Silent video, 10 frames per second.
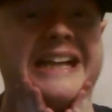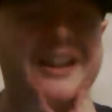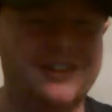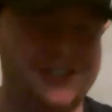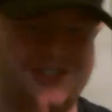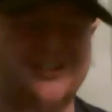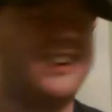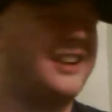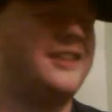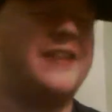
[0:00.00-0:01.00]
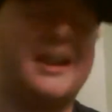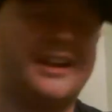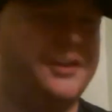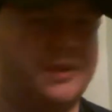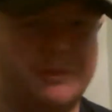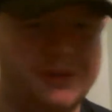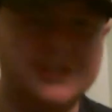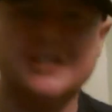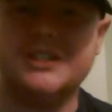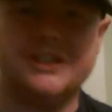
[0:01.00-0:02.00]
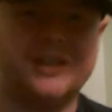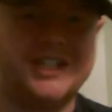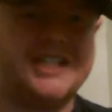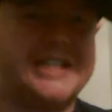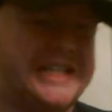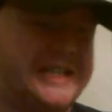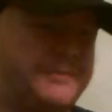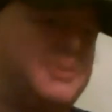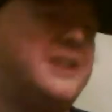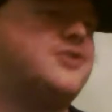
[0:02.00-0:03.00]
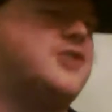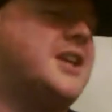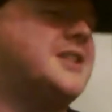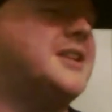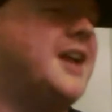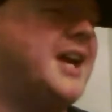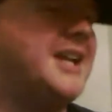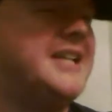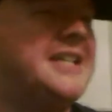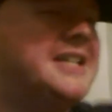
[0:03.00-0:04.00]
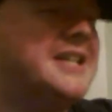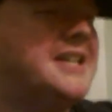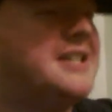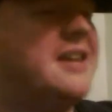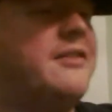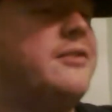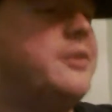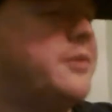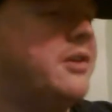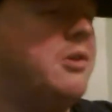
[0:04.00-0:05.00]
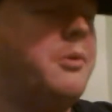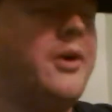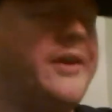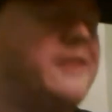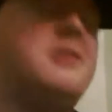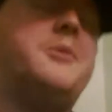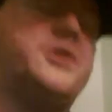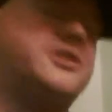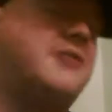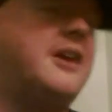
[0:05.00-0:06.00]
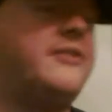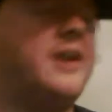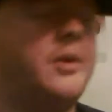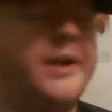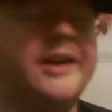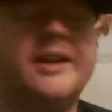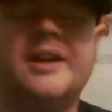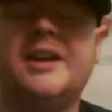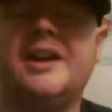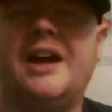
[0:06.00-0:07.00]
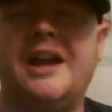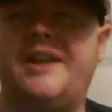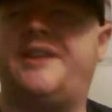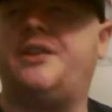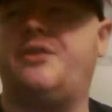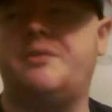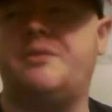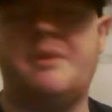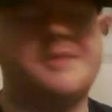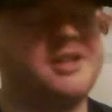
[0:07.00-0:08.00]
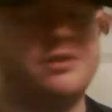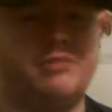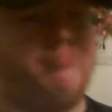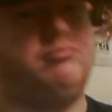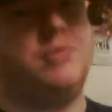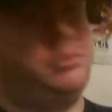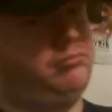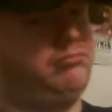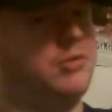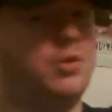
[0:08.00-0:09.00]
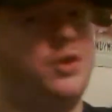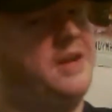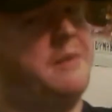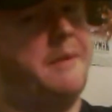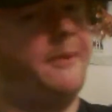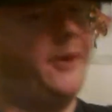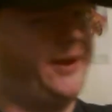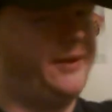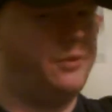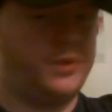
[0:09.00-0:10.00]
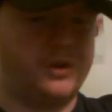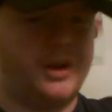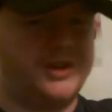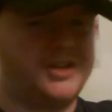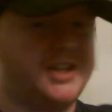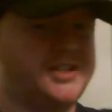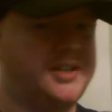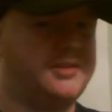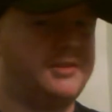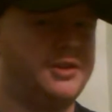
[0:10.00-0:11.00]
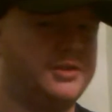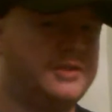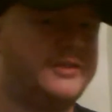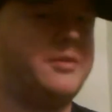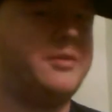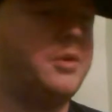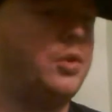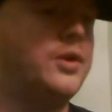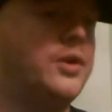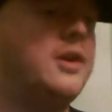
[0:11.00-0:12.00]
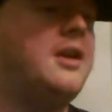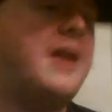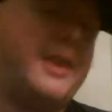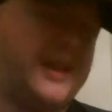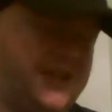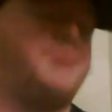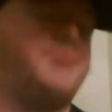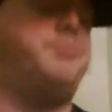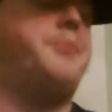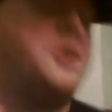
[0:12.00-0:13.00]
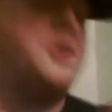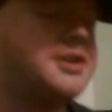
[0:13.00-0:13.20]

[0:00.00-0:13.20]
He's doing that kind of thing. I can't do it, but he's playing tricks and that, and he's having fun with the little boy, and the little boy's laughing away until the mum says, "Look, don't go near my boy. We're not interested. Just leave him alone." And then he just bursts